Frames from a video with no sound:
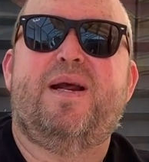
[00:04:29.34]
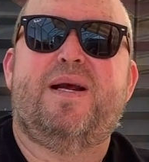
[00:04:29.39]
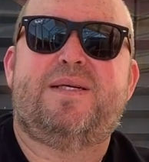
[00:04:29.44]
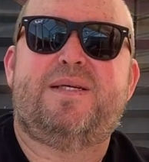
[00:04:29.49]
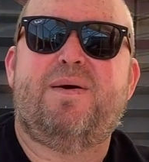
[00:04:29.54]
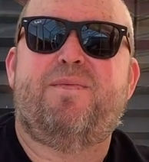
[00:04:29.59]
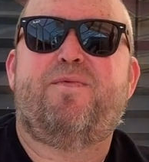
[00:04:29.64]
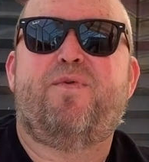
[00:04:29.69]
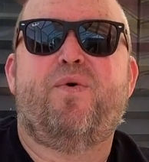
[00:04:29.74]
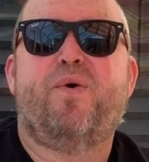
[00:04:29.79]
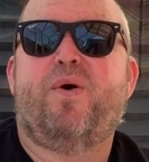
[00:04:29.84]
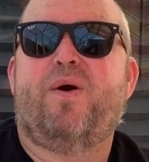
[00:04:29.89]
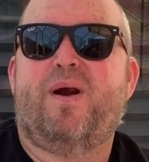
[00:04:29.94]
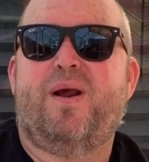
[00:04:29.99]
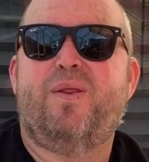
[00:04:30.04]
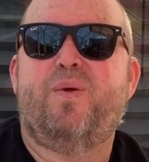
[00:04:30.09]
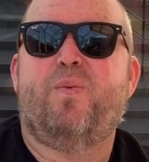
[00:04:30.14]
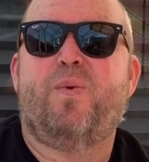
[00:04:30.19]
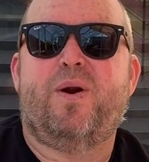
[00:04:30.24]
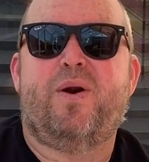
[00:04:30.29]
except for
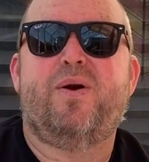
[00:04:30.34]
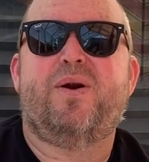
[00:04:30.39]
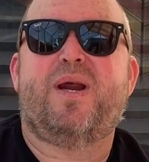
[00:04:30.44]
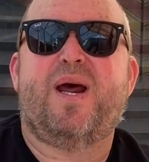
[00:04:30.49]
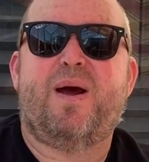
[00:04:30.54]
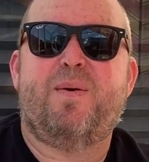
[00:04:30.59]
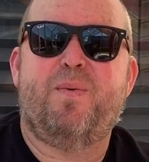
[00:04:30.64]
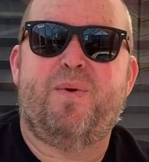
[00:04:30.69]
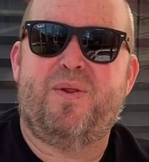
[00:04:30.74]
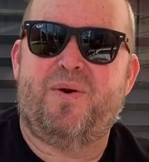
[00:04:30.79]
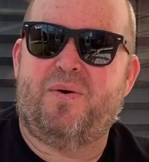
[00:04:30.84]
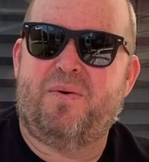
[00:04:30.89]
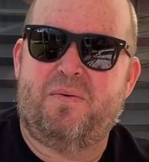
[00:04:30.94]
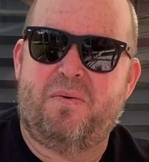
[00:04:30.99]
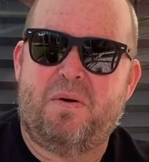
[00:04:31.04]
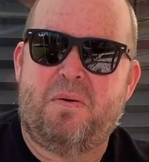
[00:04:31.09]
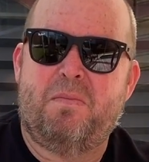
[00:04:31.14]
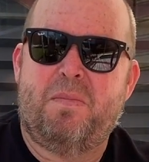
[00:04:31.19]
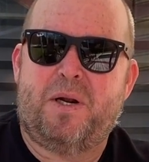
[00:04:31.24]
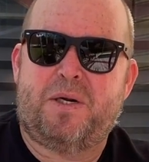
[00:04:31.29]
in the wintertime when they're
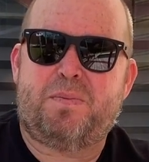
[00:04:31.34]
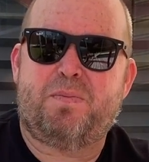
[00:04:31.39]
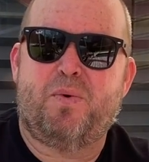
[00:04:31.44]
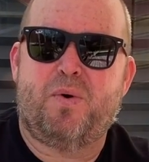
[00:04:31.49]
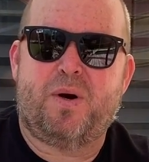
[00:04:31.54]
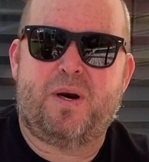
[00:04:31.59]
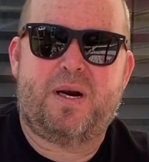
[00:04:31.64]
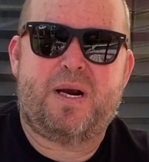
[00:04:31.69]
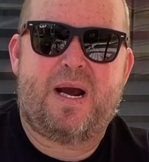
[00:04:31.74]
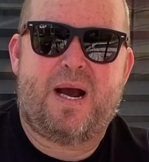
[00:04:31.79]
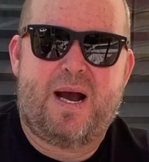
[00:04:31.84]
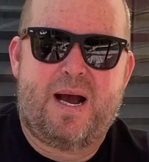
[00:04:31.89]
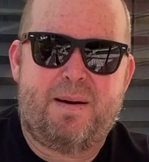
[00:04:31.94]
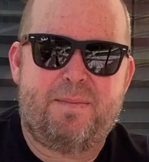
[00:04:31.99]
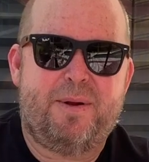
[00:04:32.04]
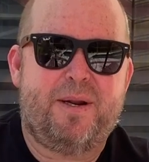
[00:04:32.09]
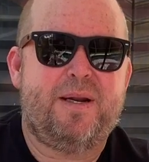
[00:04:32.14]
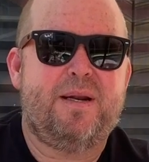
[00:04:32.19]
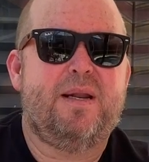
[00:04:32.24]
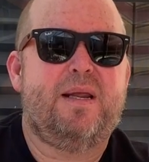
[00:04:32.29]
a much more
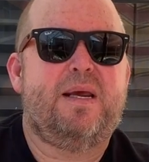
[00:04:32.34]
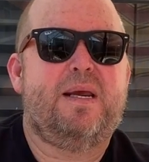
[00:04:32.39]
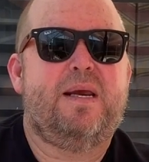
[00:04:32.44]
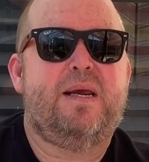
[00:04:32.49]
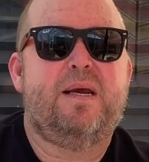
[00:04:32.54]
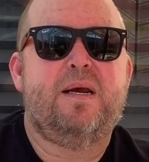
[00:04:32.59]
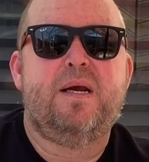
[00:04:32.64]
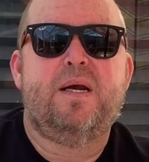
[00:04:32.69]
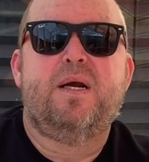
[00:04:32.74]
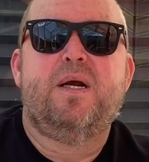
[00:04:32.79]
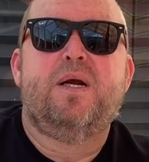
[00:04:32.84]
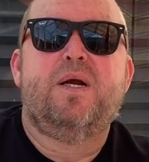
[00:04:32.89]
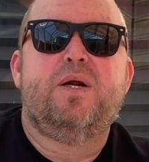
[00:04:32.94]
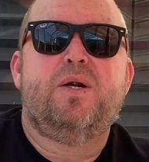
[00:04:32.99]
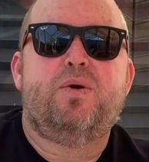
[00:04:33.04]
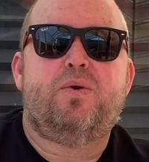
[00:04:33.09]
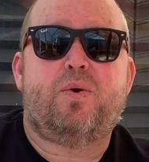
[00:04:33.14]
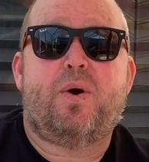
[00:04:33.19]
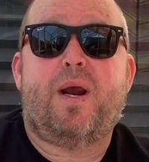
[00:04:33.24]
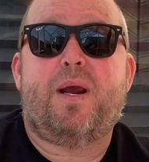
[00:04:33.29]
commonly
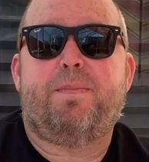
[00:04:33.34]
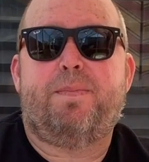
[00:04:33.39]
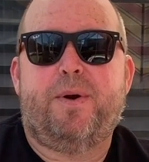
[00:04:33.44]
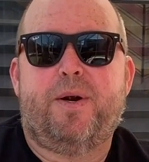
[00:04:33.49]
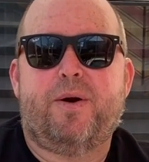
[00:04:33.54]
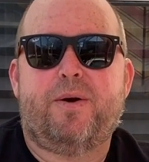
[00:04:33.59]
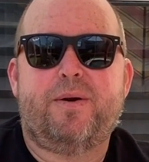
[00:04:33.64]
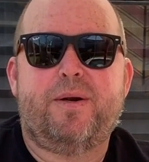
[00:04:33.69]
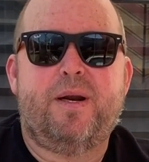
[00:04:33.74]
drank beer.